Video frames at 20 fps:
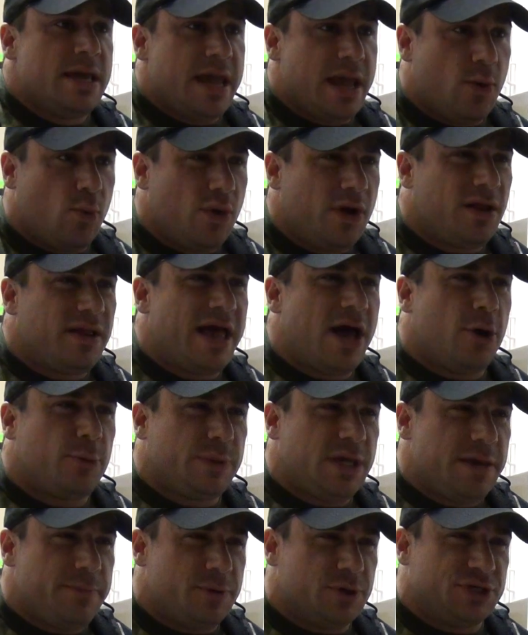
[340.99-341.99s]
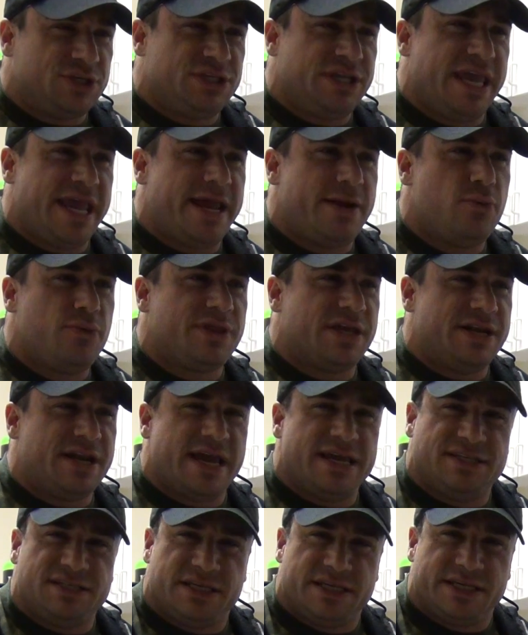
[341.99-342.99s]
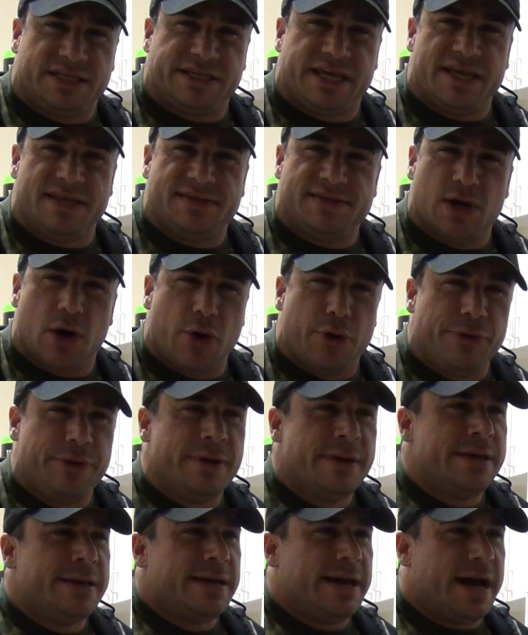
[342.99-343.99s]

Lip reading: It will help keep your skin with a nice skin tone.